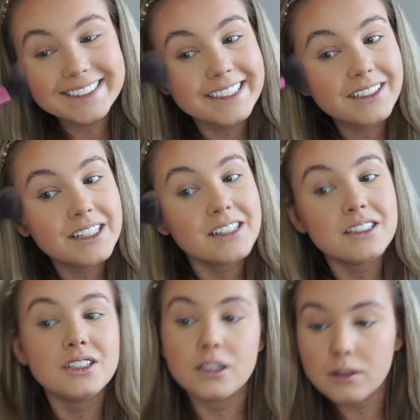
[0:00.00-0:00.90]
I tend
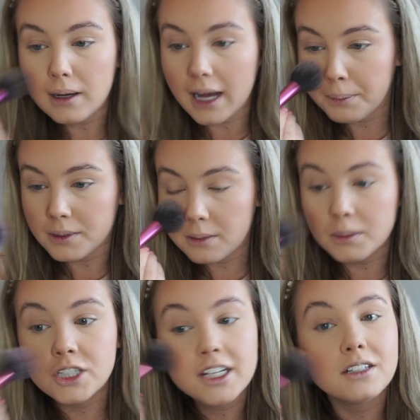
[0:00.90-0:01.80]
to do like apples on my
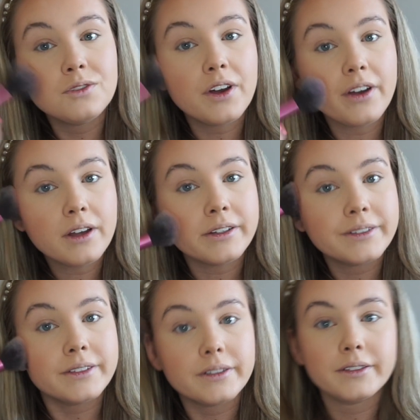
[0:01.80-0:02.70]
cheeks
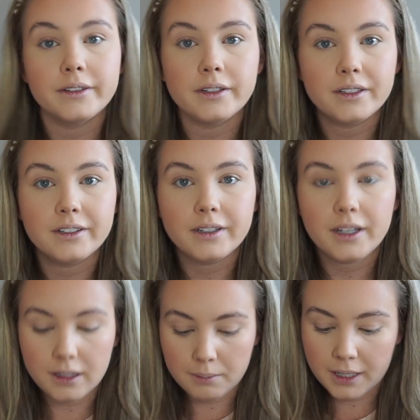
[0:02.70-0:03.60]
first,
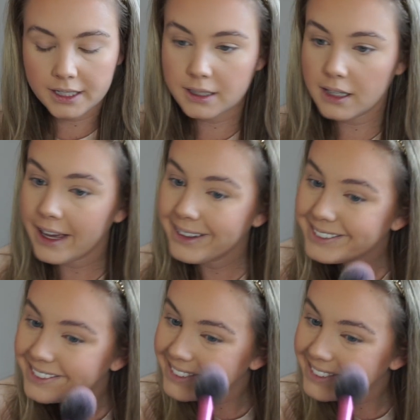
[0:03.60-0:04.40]
and then blend it out.